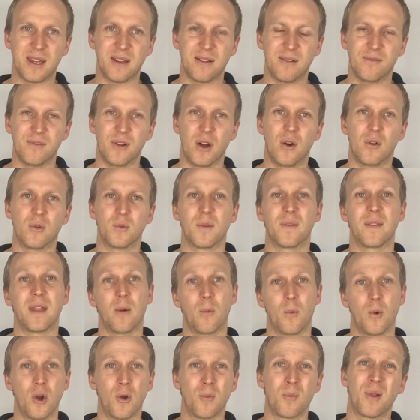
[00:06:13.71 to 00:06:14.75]
involved with their
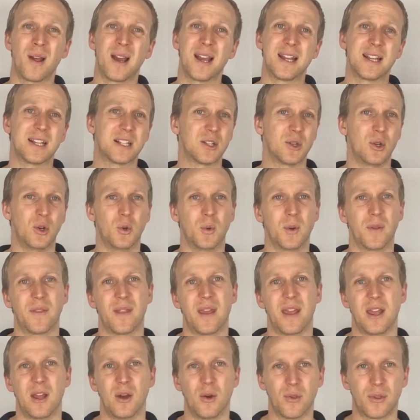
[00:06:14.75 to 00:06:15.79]
workplace or with
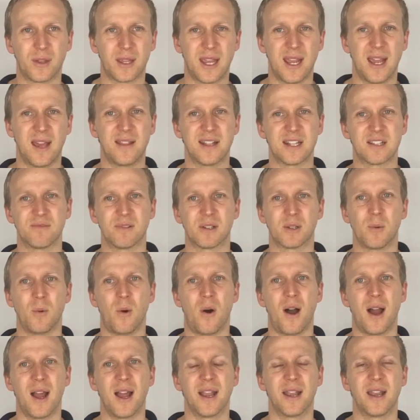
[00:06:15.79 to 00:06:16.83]
their healthcare that's
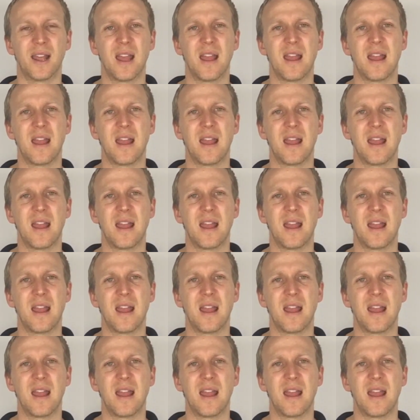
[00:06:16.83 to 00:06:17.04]
required?